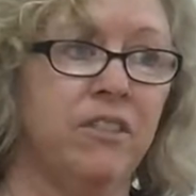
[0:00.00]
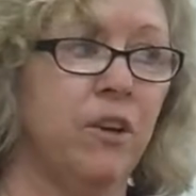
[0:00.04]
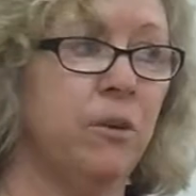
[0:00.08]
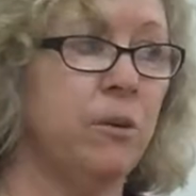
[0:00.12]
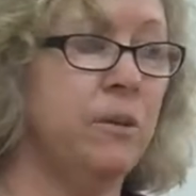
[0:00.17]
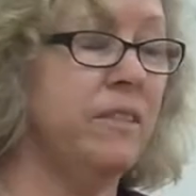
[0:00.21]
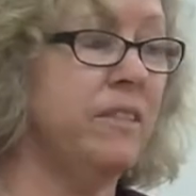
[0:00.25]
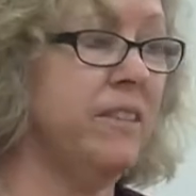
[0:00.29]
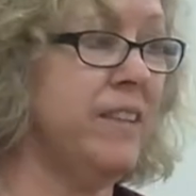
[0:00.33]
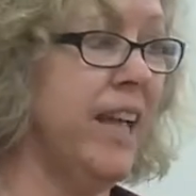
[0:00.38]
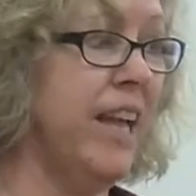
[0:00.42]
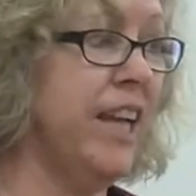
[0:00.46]

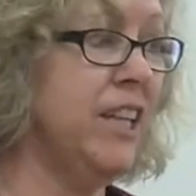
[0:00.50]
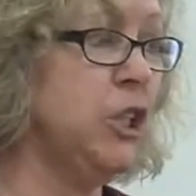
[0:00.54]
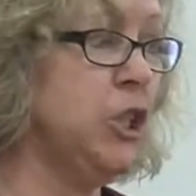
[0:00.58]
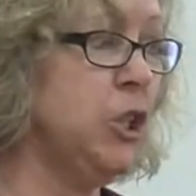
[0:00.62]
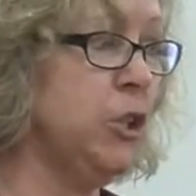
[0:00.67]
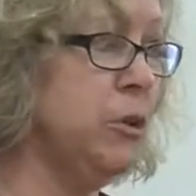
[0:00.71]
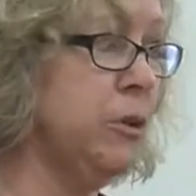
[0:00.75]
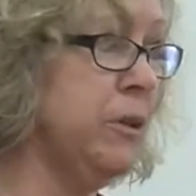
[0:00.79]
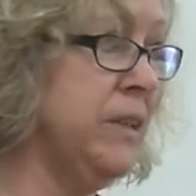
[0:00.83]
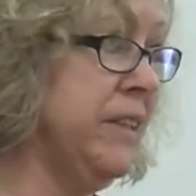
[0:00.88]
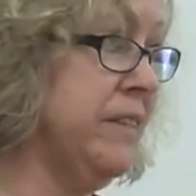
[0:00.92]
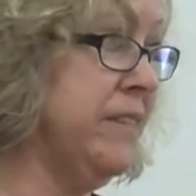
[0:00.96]
those
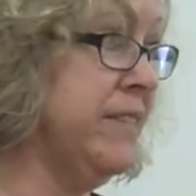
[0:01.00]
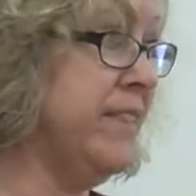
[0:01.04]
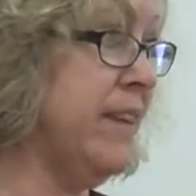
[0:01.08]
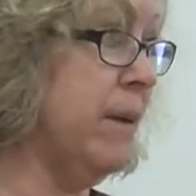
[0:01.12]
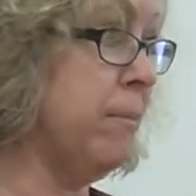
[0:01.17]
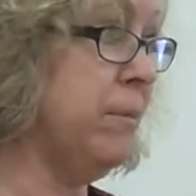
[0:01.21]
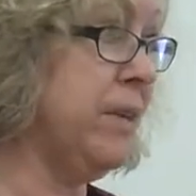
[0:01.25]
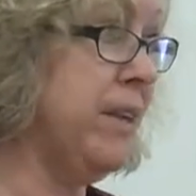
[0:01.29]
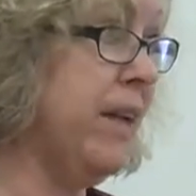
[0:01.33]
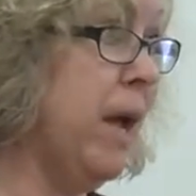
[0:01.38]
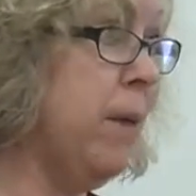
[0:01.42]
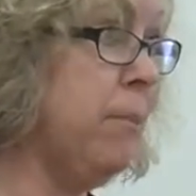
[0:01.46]
scheduled in
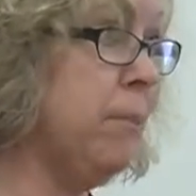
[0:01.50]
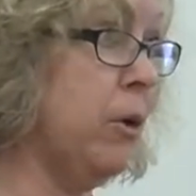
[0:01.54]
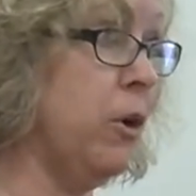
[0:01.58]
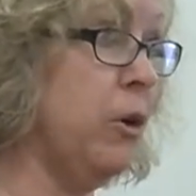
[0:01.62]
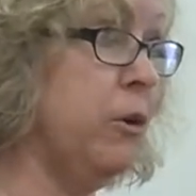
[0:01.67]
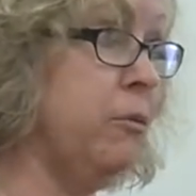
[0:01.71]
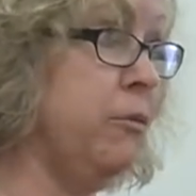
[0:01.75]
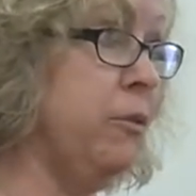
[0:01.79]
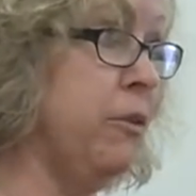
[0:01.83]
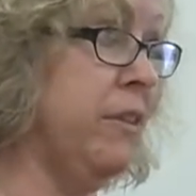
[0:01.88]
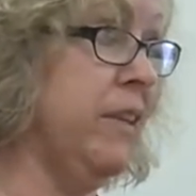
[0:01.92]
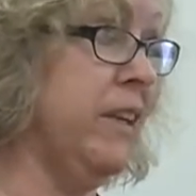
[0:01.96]

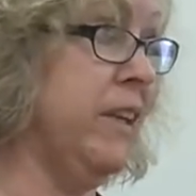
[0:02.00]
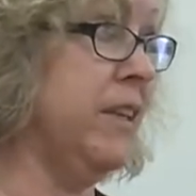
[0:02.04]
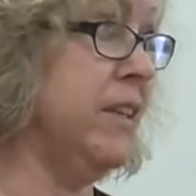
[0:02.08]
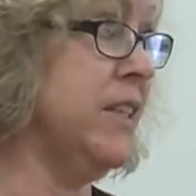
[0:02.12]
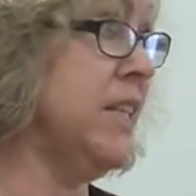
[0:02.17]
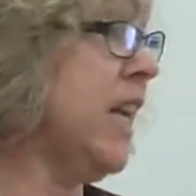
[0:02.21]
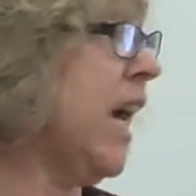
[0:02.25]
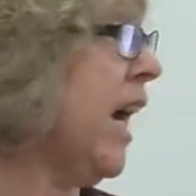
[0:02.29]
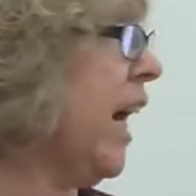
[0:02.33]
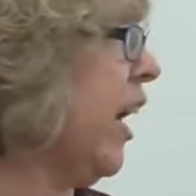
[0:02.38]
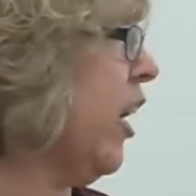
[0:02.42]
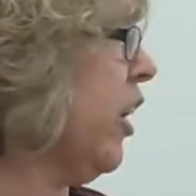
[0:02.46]
September for the
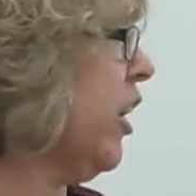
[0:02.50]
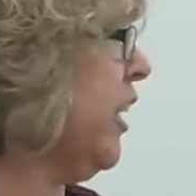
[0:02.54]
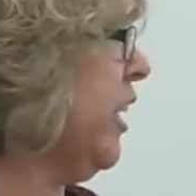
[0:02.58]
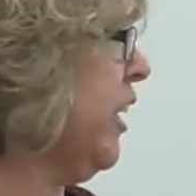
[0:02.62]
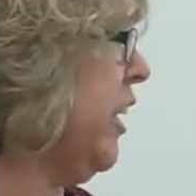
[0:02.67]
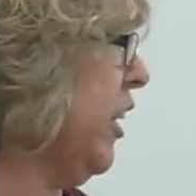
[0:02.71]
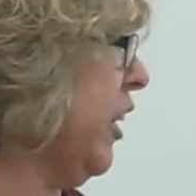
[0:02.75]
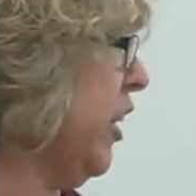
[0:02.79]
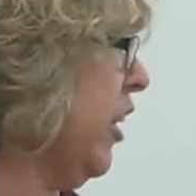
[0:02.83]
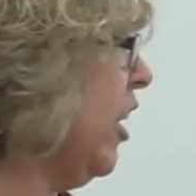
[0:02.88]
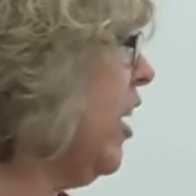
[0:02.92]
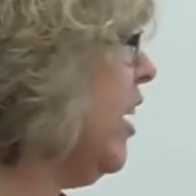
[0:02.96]
entire
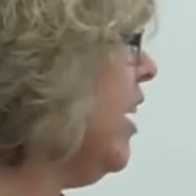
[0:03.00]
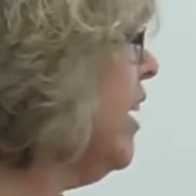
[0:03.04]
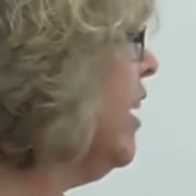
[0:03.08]
year.